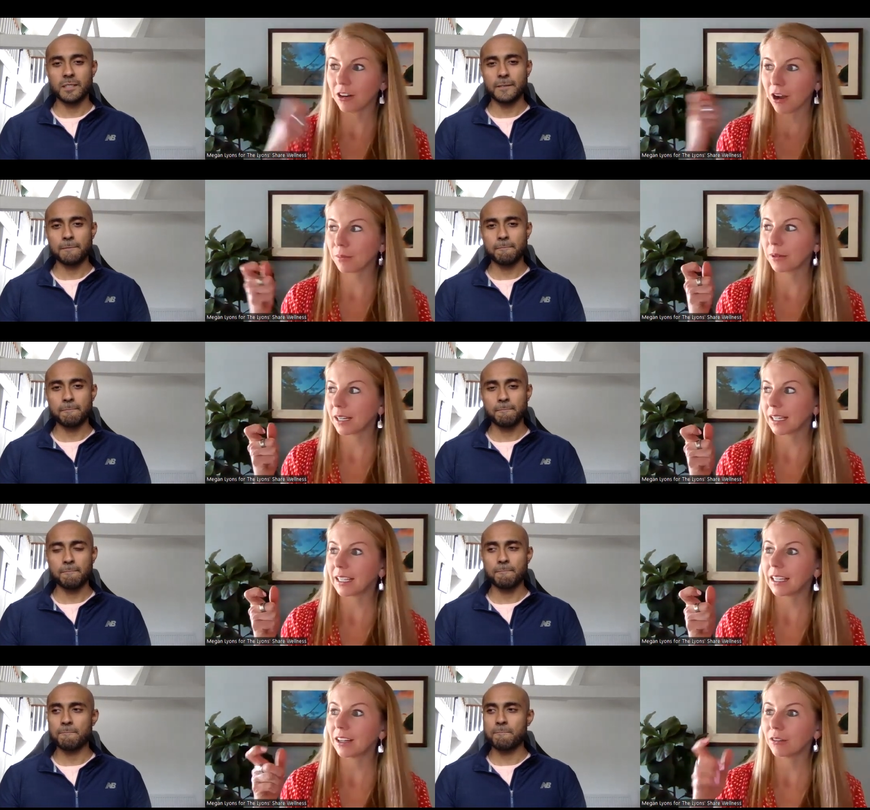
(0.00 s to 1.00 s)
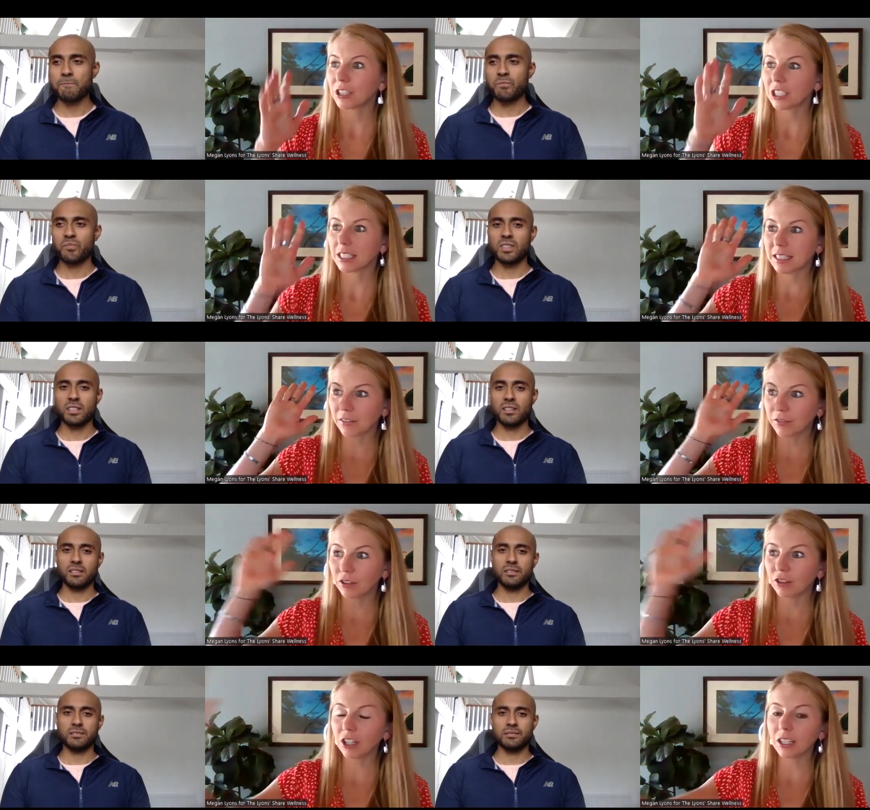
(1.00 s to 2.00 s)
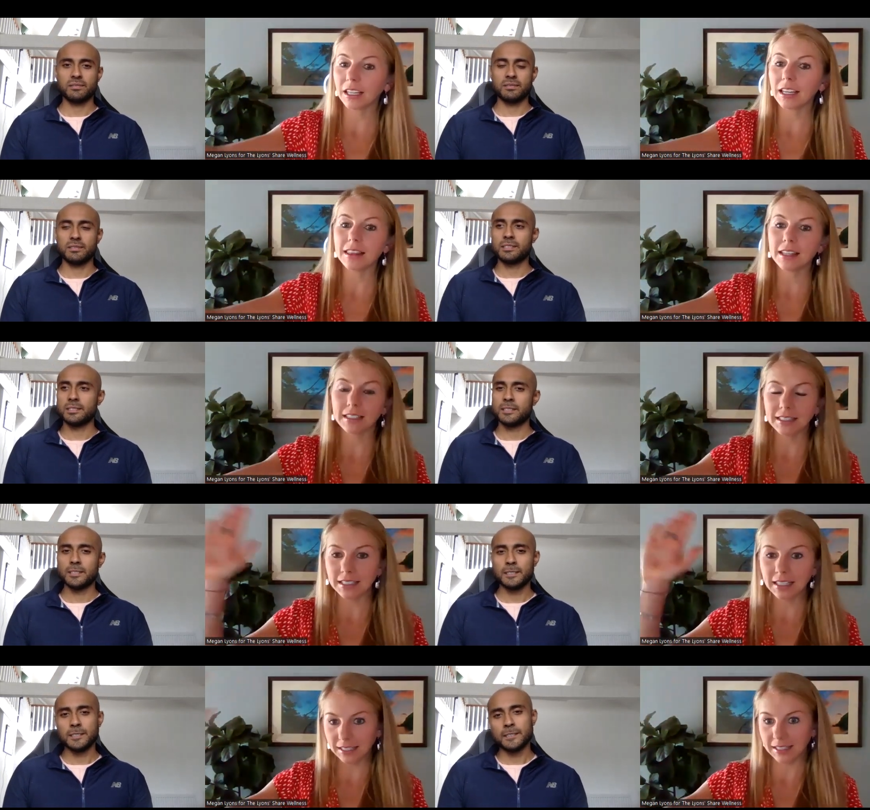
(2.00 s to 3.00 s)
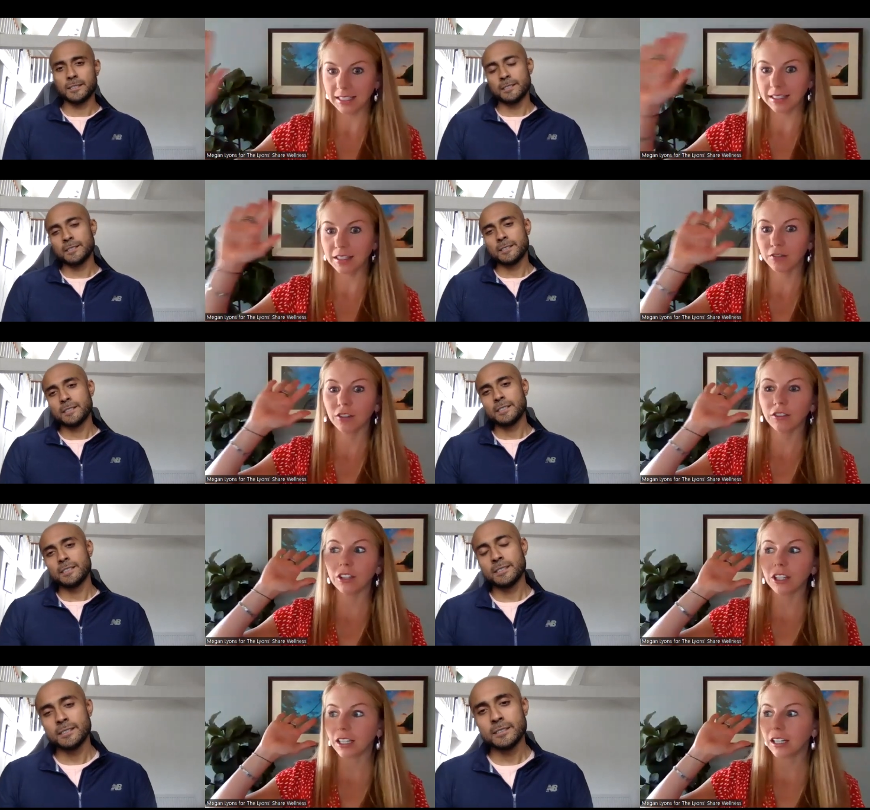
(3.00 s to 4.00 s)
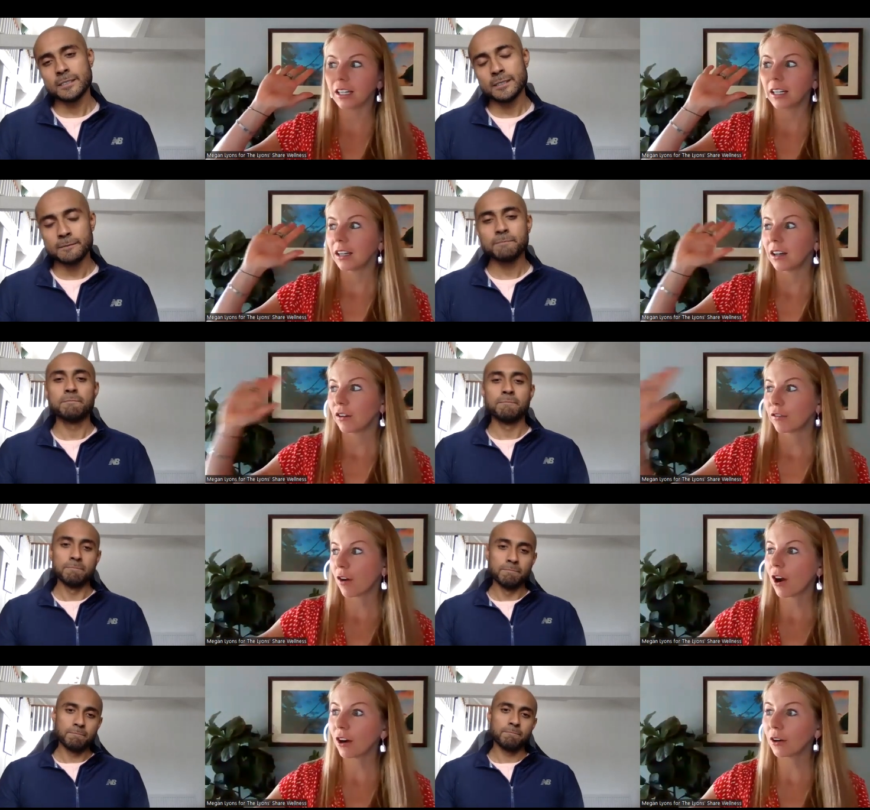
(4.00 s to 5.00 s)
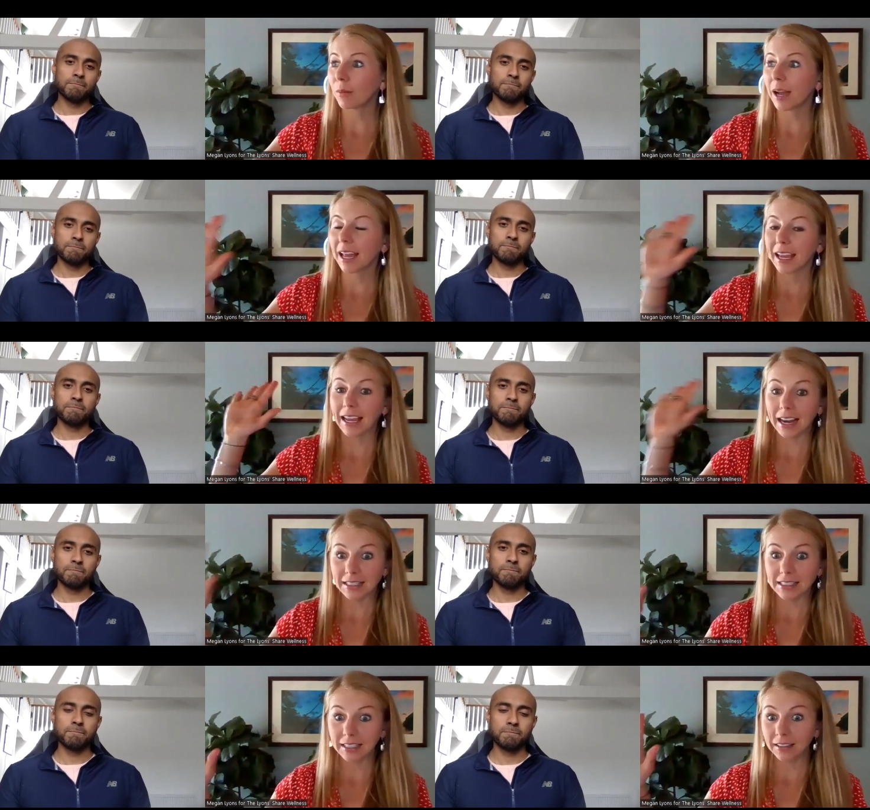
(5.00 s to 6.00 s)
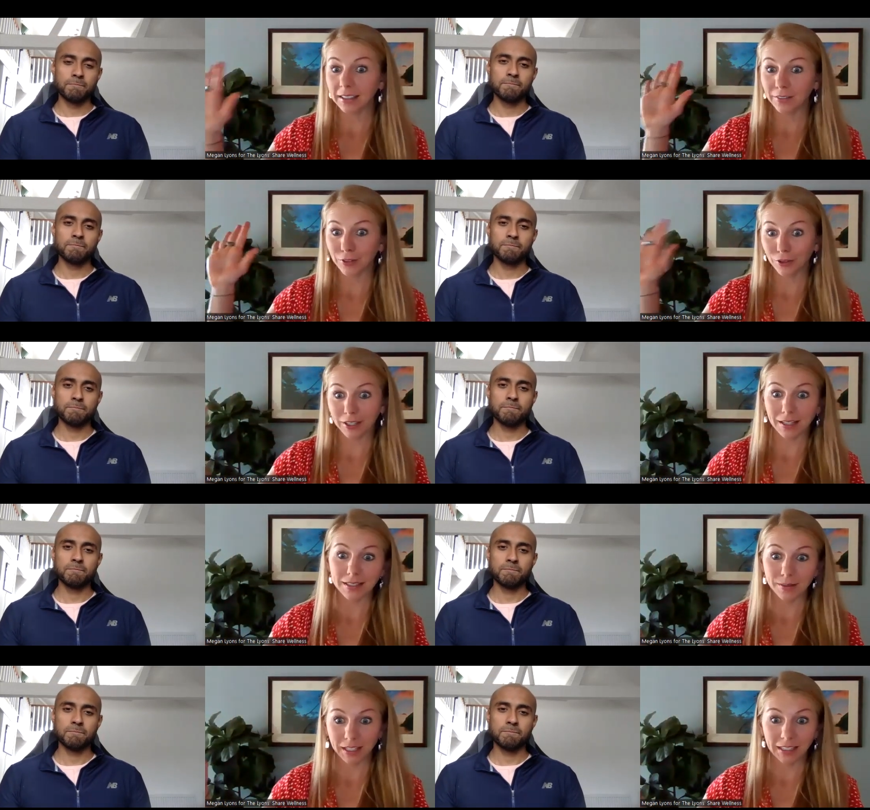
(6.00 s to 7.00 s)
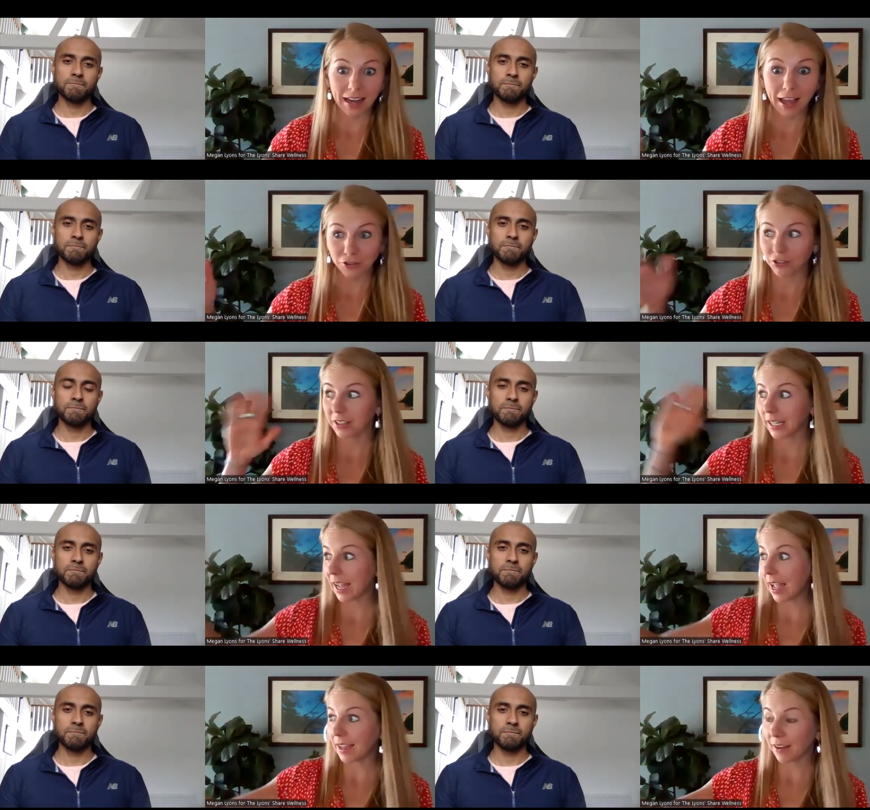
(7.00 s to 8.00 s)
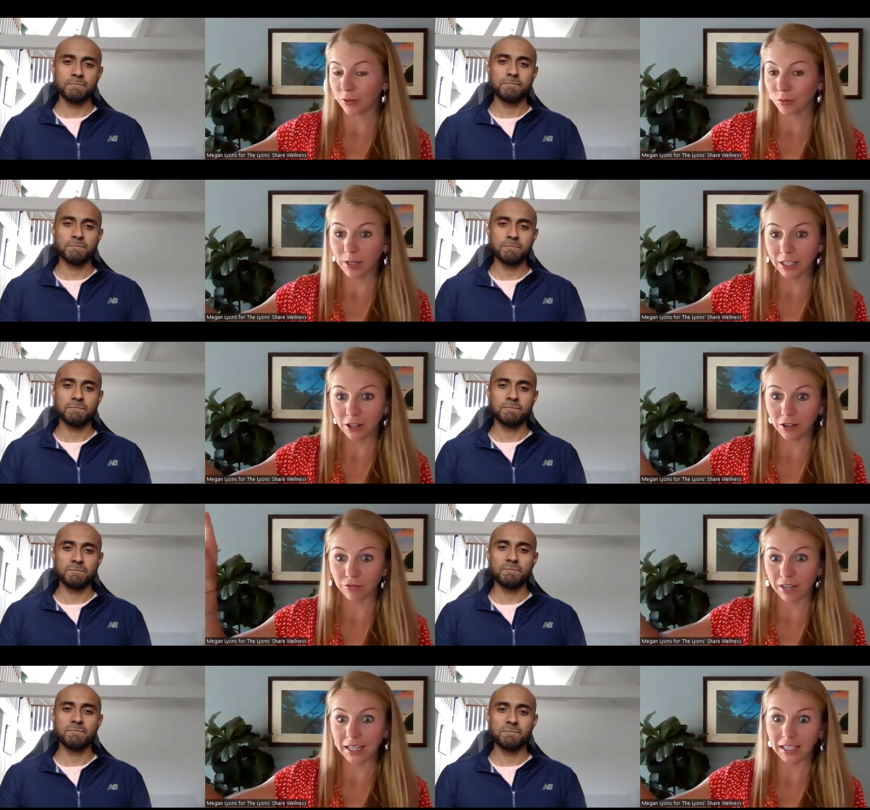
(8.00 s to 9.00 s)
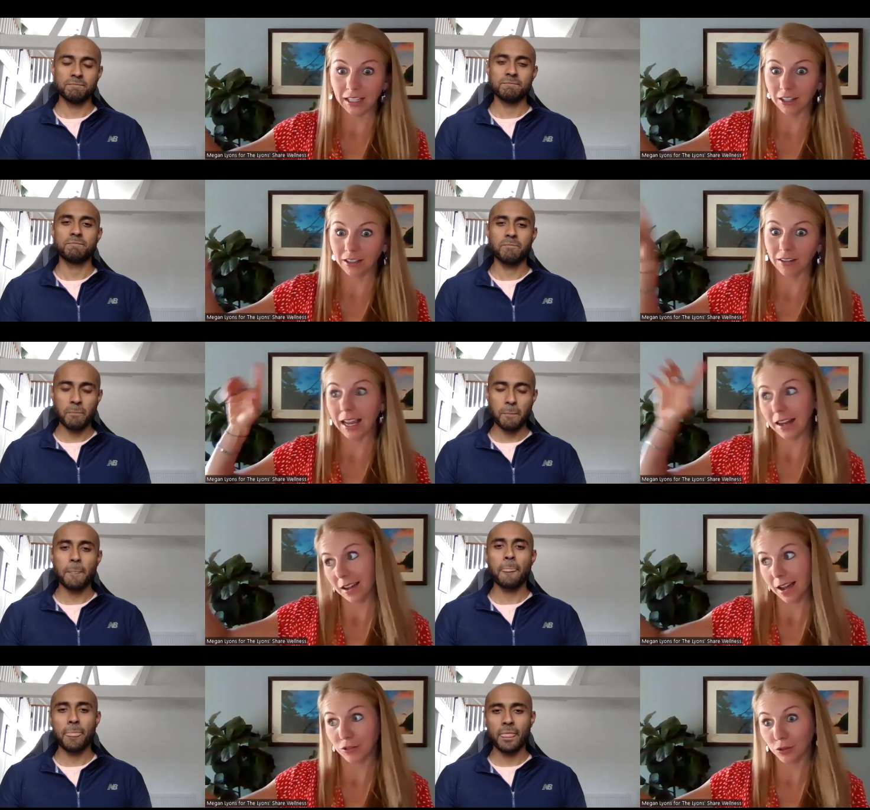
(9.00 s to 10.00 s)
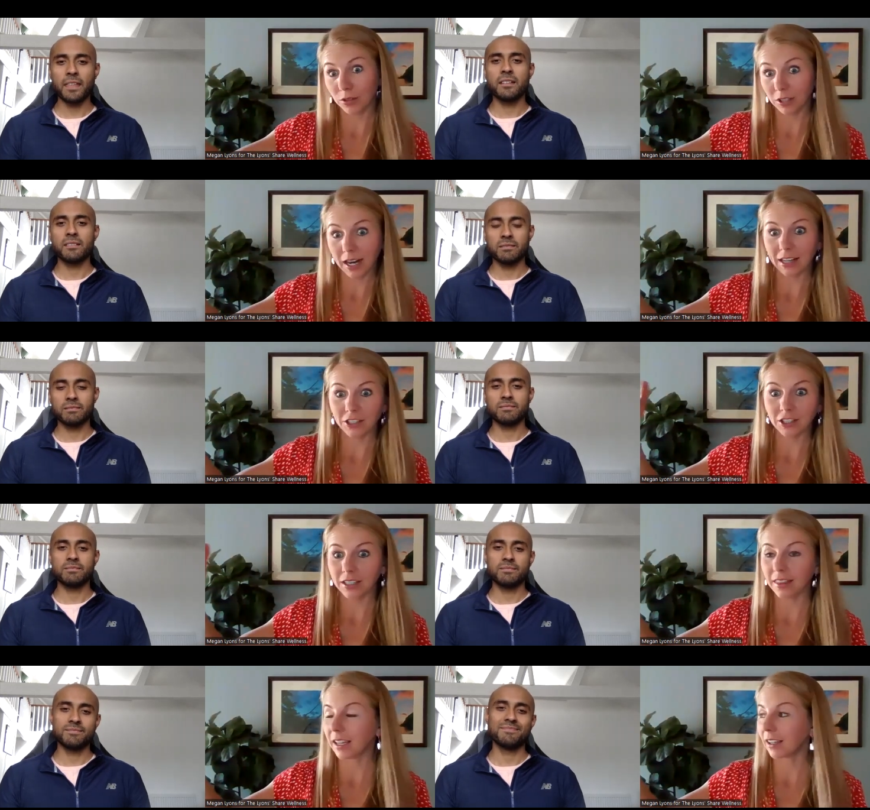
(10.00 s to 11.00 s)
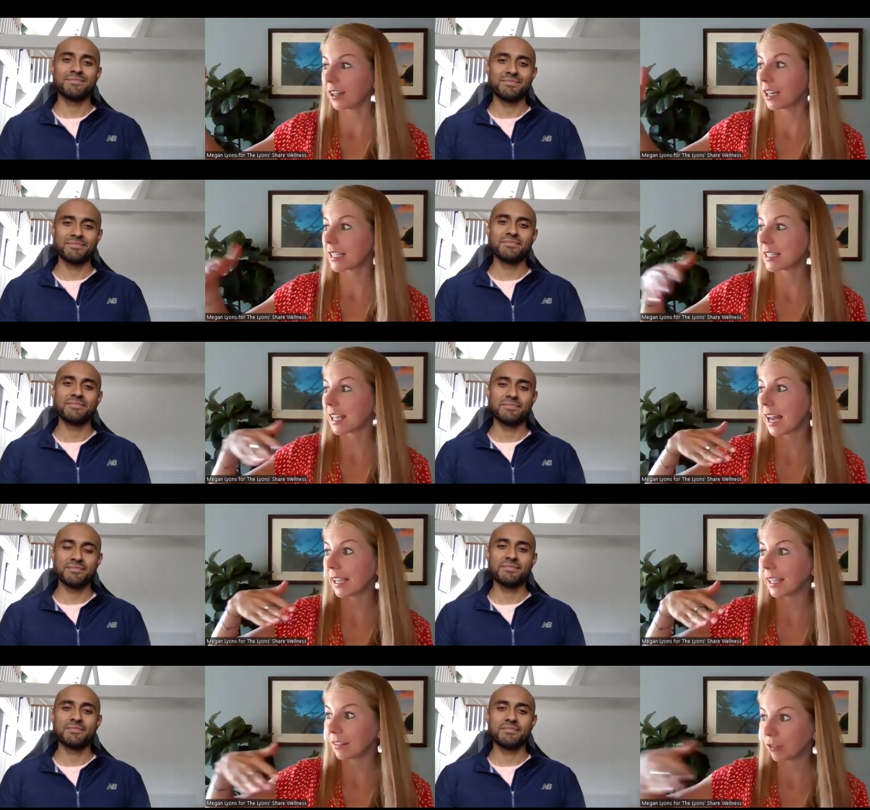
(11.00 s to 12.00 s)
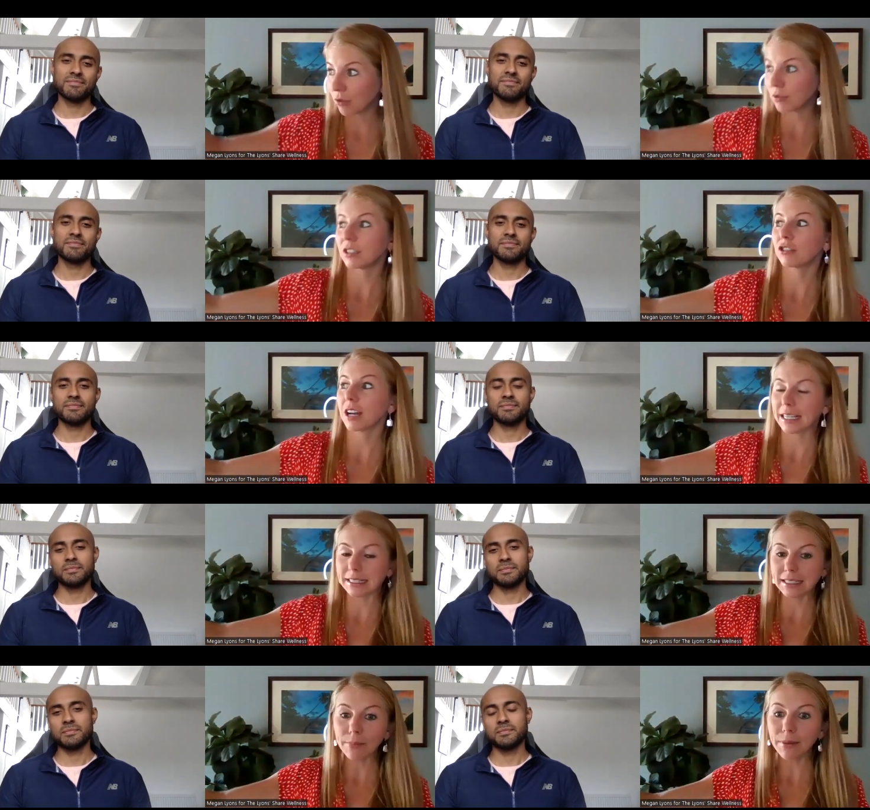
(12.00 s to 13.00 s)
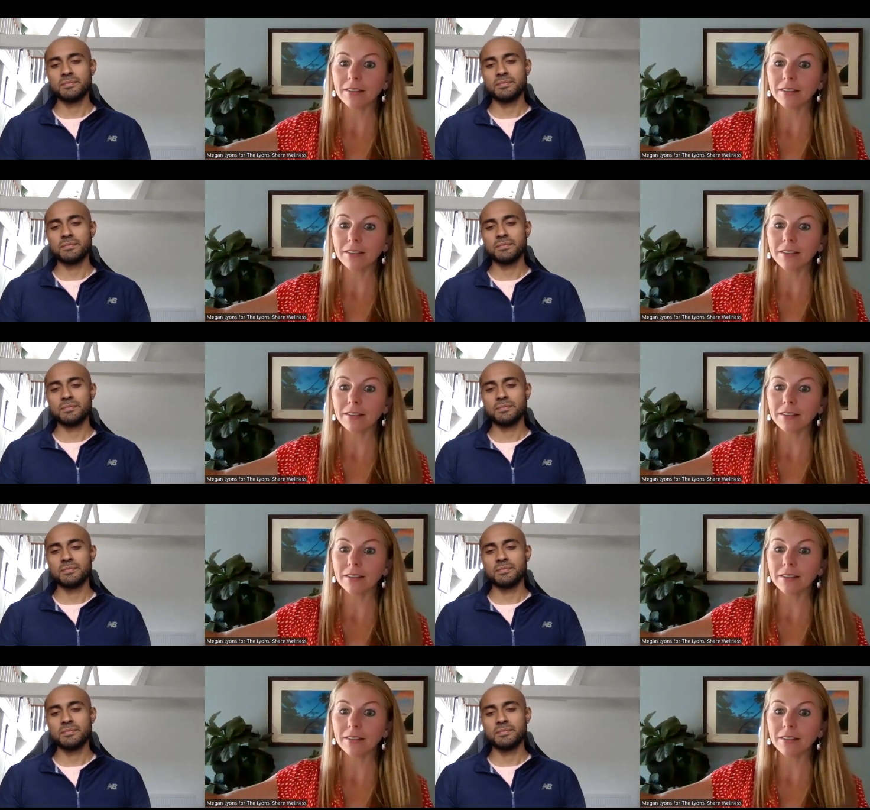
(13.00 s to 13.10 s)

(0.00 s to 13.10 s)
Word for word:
Speaker 1: corroborating here, which is if you look in the distance, if you look far away, and ideally if you look at something natural, like I have a window right here and a door, actually, thank goodness. And I go try to step